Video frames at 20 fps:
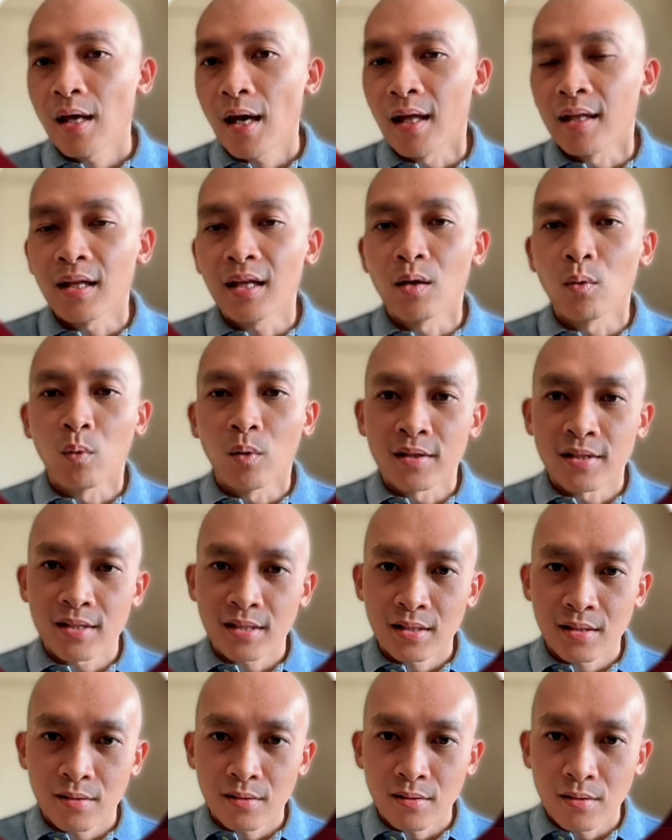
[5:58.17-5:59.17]
And it
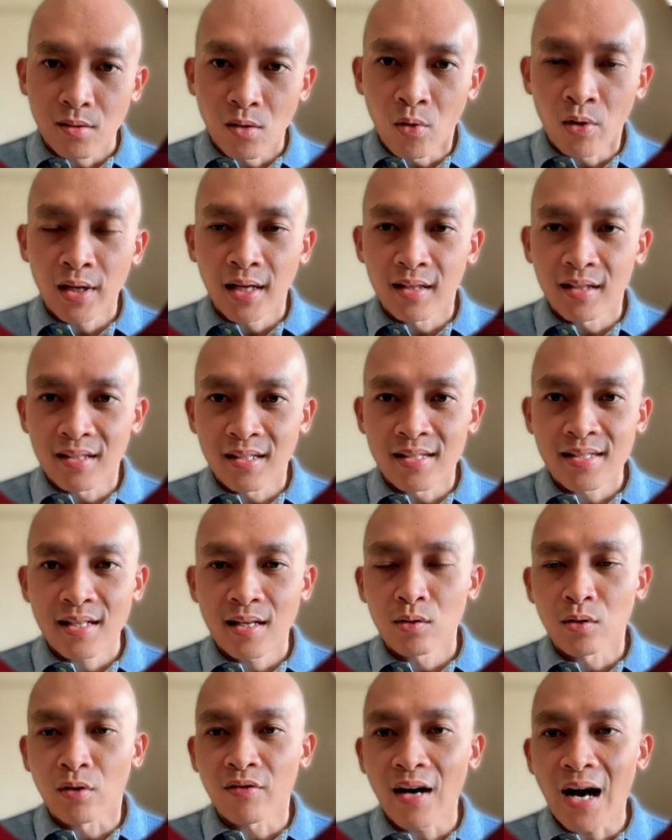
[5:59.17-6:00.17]
was going at a
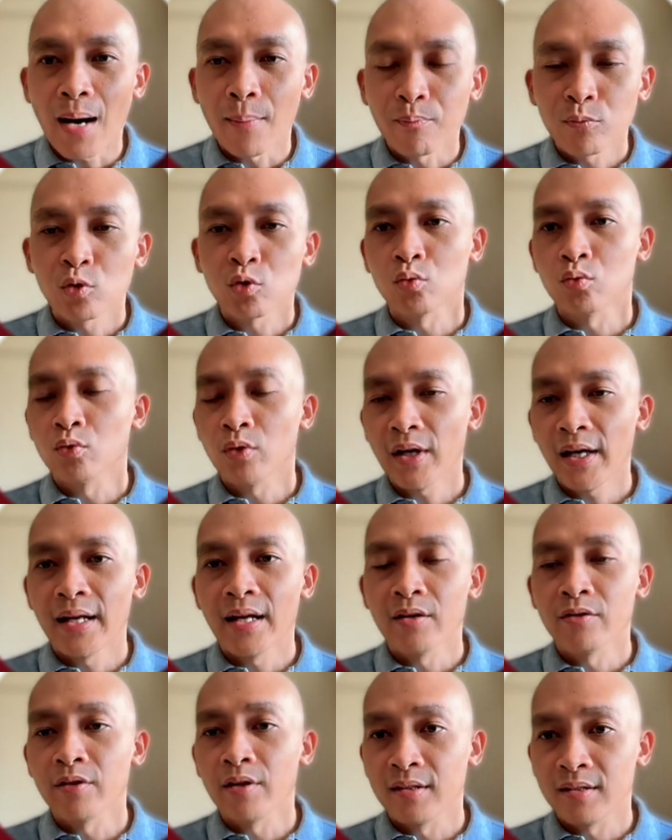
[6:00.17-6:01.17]
discount of up to
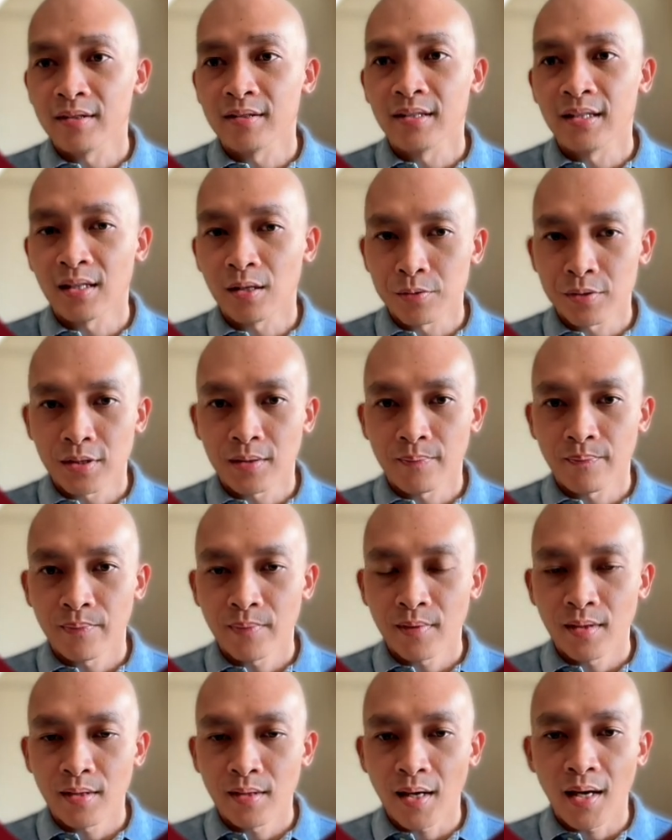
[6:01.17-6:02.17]
830,000.
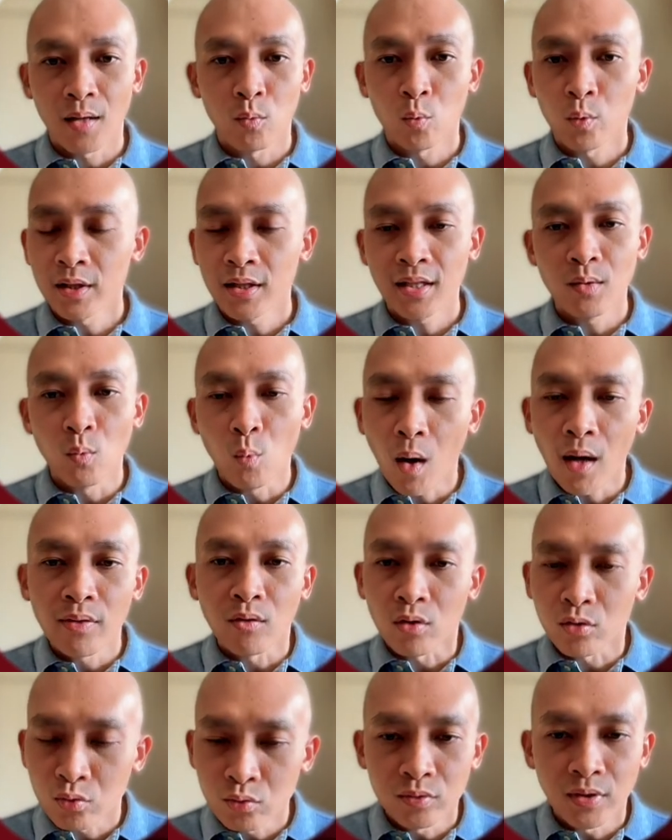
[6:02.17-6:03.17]
And within
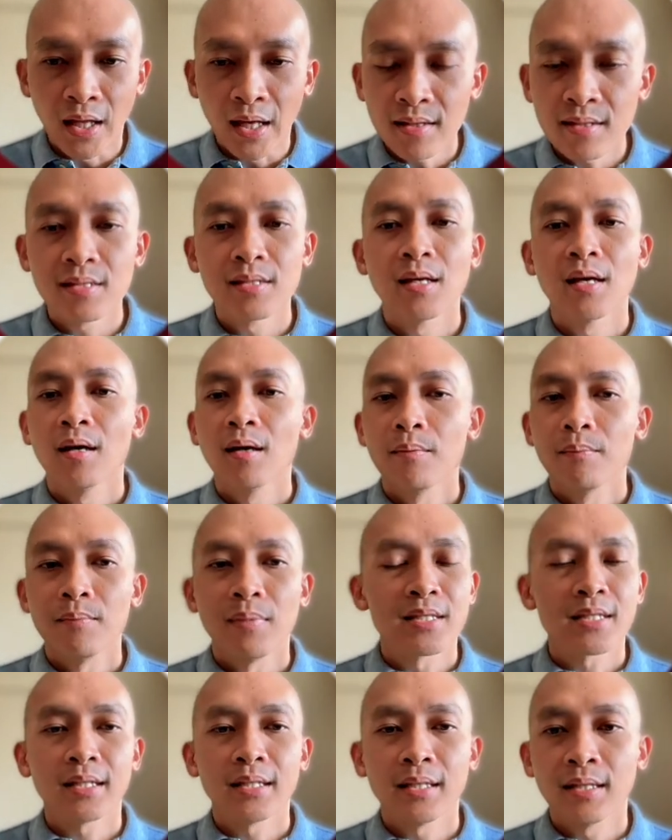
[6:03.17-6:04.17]
1 or 2 days,
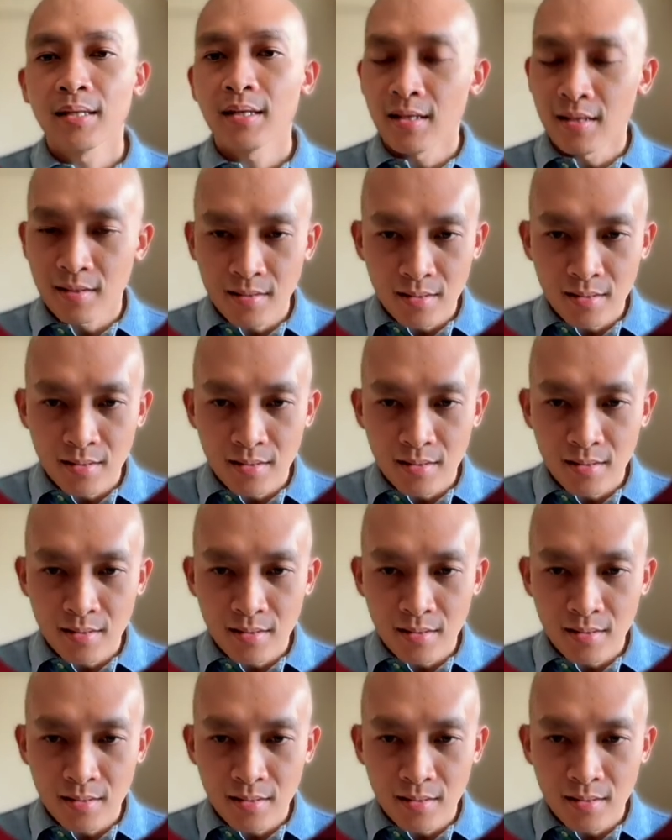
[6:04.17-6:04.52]
basically